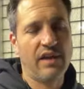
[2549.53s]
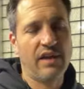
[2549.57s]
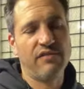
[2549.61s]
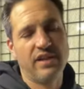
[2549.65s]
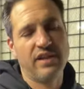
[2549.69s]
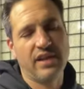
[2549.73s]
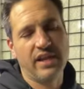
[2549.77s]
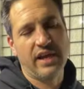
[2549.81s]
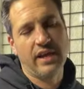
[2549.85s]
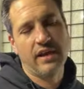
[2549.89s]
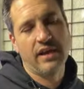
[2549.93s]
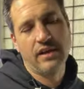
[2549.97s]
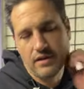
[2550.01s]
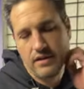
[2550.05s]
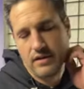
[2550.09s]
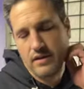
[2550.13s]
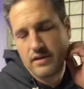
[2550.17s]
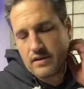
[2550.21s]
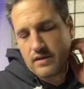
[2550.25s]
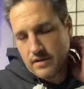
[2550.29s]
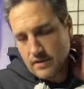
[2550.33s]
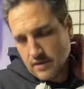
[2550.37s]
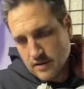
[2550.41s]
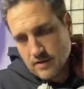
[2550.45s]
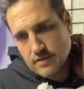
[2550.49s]
evenly.
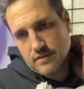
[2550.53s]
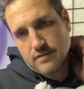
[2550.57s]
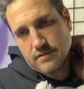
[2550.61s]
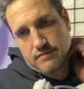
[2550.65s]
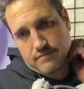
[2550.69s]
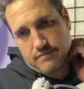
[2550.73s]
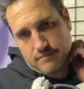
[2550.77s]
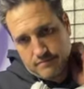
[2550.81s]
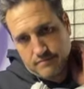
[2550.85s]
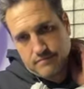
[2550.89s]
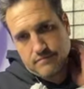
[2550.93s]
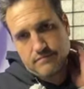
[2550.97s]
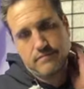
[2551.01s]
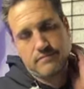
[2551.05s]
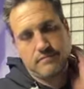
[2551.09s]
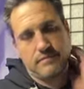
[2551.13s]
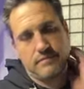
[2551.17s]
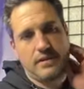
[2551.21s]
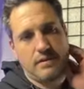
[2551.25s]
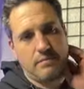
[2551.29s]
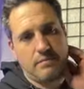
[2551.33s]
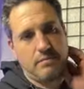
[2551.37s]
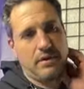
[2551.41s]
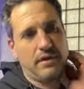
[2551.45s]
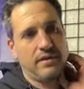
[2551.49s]

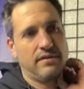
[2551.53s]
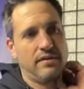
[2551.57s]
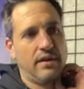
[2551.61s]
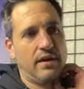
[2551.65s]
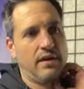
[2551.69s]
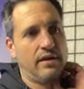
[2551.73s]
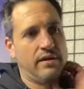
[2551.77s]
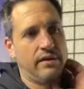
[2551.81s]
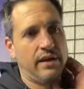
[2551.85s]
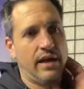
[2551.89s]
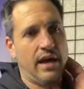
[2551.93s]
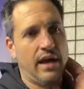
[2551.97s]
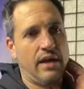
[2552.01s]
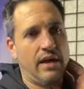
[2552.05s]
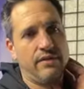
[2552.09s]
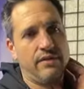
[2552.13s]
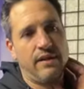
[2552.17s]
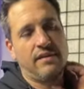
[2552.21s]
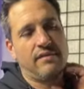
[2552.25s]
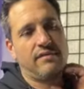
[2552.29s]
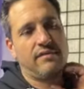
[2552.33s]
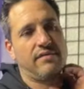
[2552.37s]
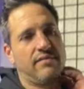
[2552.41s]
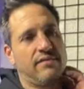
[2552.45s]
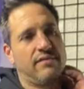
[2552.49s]
But uh, yeah,
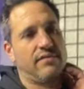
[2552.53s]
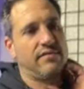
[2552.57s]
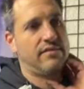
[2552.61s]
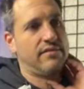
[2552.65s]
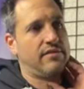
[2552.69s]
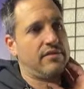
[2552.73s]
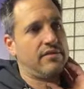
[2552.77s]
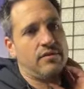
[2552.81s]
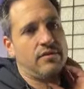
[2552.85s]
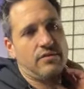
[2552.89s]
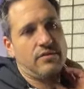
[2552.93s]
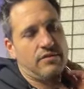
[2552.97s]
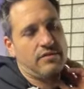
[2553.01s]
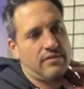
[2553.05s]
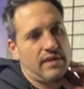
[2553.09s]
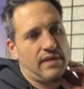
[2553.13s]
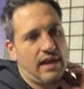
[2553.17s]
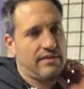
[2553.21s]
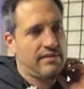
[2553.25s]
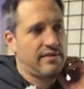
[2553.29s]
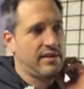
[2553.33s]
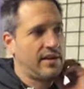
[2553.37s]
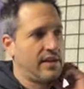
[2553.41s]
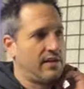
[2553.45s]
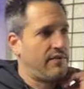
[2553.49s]
that's the
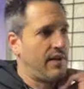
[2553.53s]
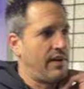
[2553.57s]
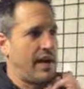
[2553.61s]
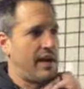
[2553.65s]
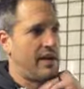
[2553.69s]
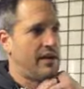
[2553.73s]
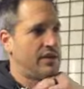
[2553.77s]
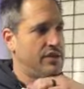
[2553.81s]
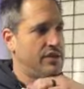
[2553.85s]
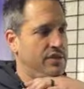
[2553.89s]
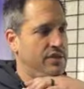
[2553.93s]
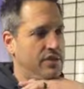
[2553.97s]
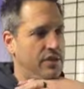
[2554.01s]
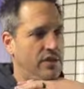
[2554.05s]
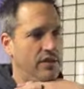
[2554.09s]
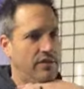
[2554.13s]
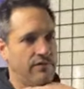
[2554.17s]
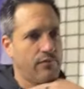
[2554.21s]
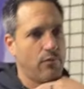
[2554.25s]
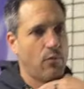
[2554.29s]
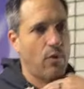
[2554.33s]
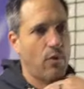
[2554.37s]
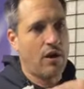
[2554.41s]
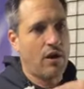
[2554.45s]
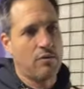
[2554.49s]
that's the advantages
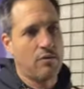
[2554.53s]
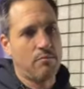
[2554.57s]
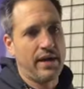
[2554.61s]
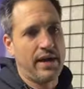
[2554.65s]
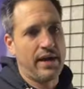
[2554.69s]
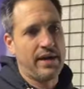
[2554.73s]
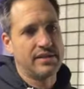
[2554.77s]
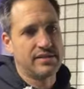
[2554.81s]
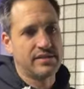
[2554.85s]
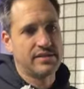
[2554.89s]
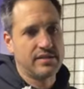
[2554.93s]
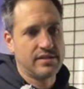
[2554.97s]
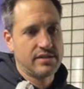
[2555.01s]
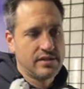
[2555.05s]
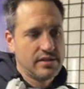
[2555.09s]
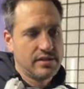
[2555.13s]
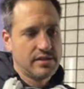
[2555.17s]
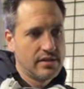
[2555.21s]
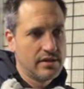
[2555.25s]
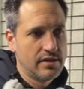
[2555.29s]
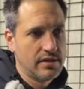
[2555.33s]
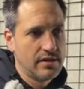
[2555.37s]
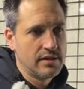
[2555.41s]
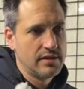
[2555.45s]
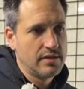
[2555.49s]
of water-based
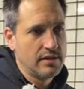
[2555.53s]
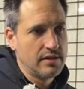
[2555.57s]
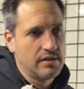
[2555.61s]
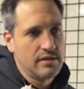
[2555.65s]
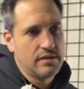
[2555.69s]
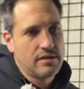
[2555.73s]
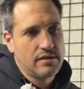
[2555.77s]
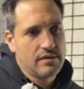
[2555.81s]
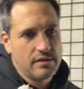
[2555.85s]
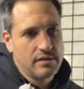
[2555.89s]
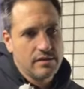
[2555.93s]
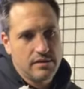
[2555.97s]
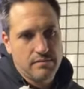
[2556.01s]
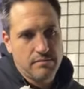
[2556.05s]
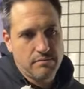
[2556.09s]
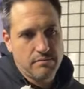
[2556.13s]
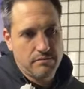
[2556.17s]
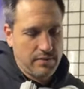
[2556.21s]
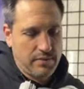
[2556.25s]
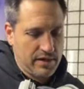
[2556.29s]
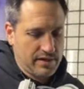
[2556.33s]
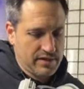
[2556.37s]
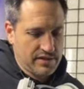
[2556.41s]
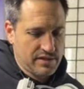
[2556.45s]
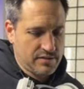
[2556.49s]

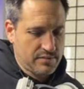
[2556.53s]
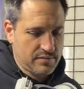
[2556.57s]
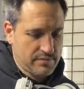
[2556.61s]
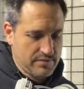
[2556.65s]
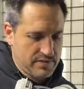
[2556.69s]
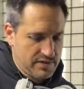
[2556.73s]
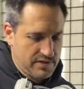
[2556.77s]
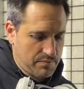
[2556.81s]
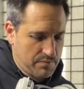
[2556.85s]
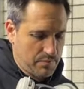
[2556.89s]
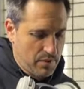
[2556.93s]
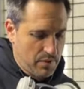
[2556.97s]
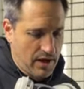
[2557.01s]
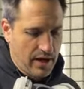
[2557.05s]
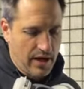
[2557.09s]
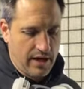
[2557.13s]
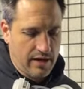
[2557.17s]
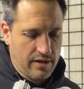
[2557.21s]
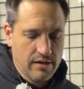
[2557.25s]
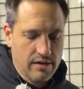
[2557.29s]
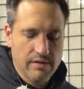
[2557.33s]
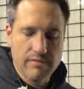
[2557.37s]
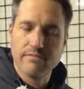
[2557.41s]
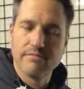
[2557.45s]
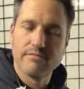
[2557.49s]
being sprayed
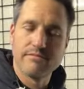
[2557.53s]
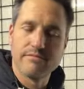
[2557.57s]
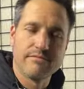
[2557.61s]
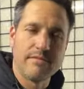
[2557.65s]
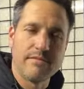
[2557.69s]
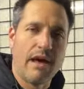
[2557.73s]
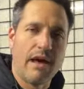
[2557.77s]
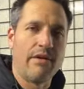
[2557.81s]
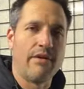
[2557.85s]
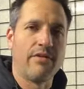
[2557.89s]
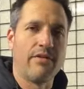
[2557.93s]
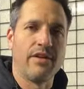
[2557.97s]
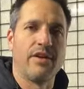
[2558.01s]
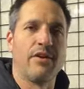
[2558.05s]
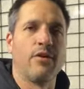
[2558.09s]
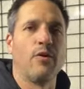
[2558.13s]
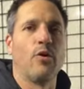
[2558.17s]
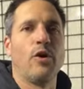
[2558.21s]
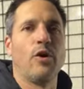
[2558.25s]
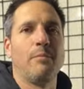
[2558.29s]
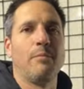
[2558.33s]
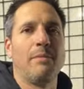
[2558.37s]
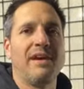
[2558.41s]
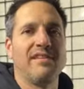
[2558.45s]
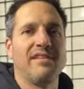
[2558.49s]
rather than an
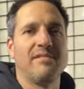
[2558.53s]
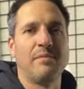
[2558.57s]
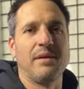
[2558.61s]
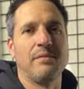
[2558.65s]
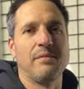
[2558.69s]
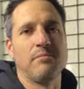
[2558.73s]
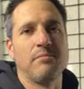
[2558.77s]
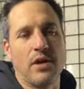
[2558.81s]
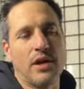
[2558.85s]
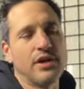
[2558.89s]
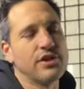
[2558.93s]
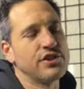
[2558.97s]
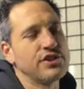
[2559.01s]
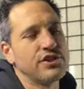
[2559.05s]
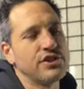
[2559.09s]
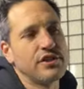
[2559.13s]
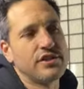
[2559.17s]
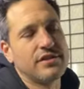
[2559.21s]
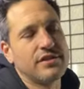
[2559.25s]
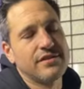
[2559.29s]
oil base being brushed.